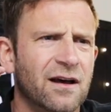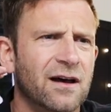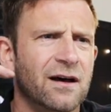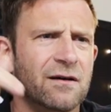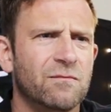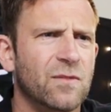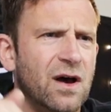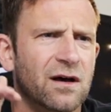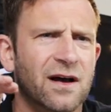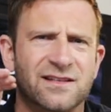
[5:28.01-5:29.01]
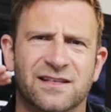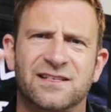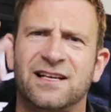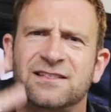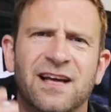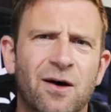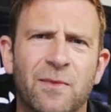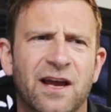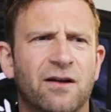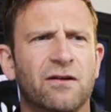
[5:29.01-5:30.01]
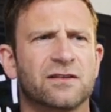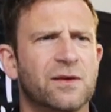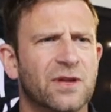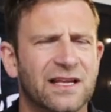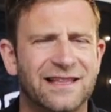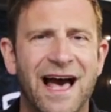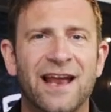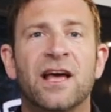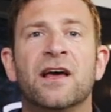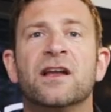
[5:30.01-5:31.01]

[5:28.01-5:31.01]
as a textile maker or something like that.